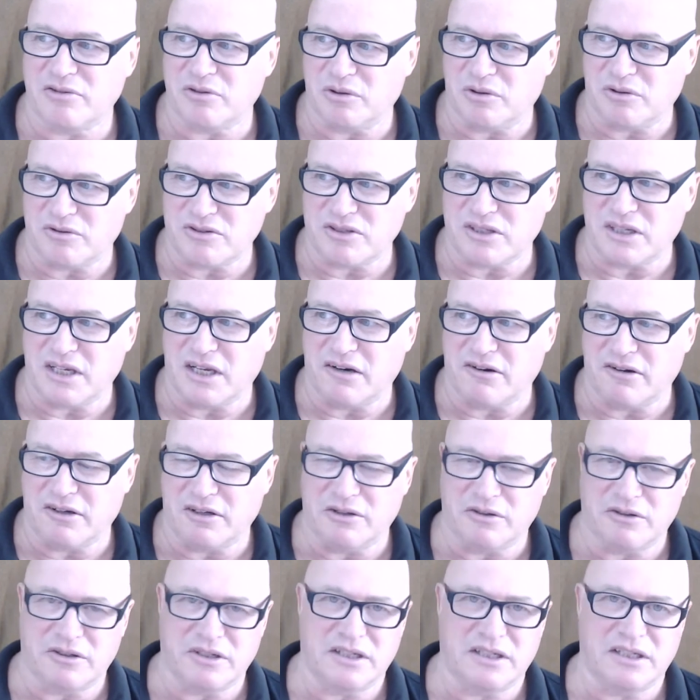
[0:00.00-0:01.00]
or scary
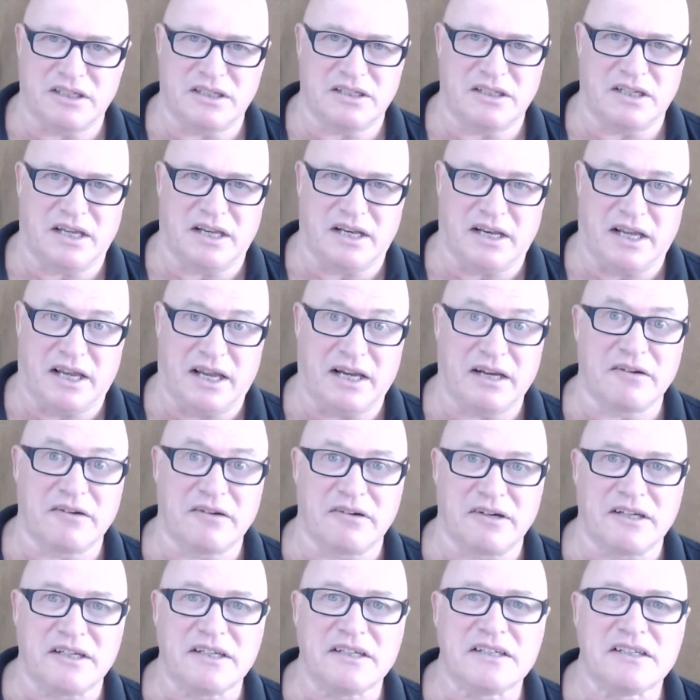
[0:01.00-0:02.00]
looking and
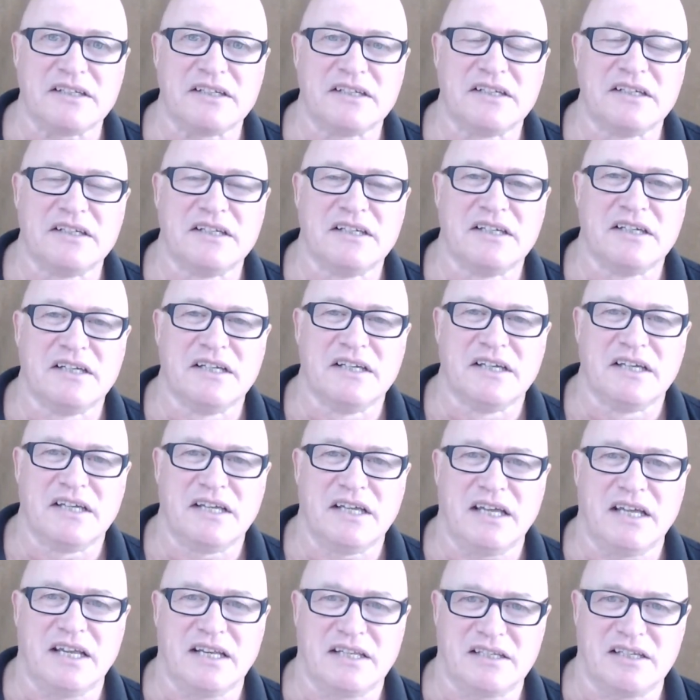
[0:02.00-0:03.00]
angry,
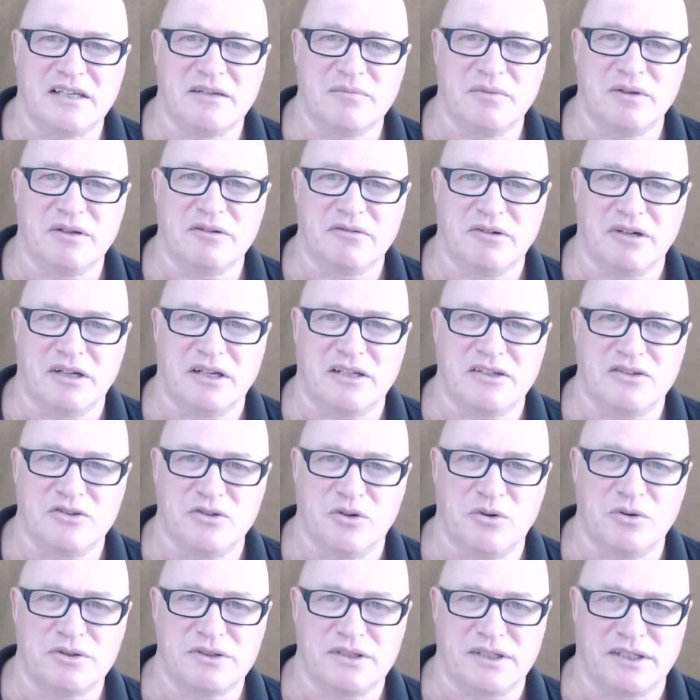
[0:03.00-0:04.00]
it can be really
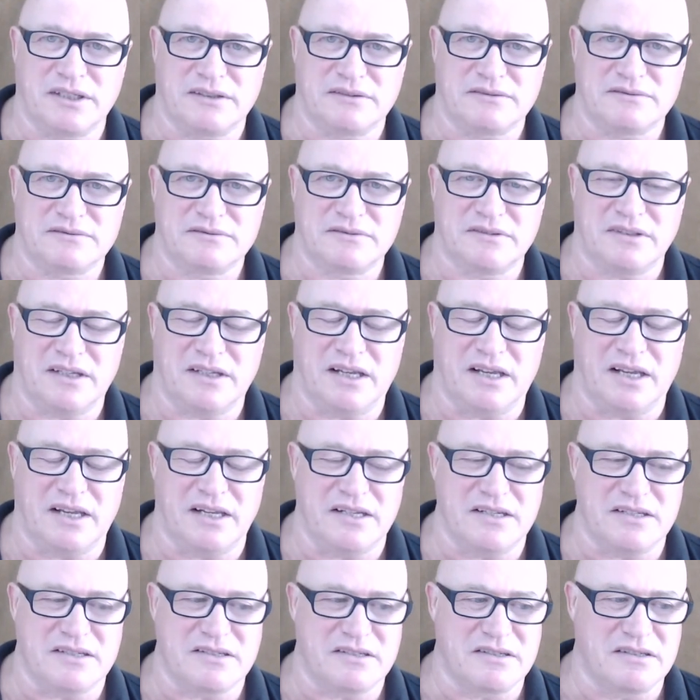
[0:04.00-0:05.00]
daunting.
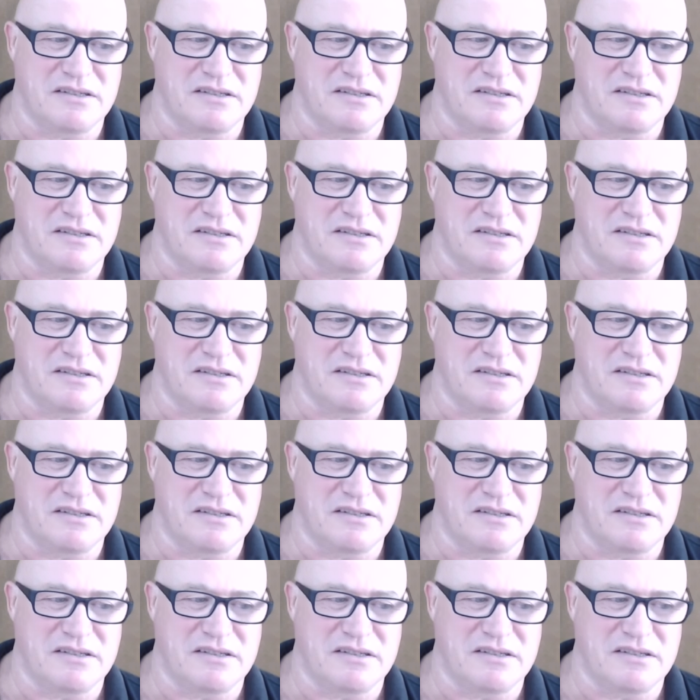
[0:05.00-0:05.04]
And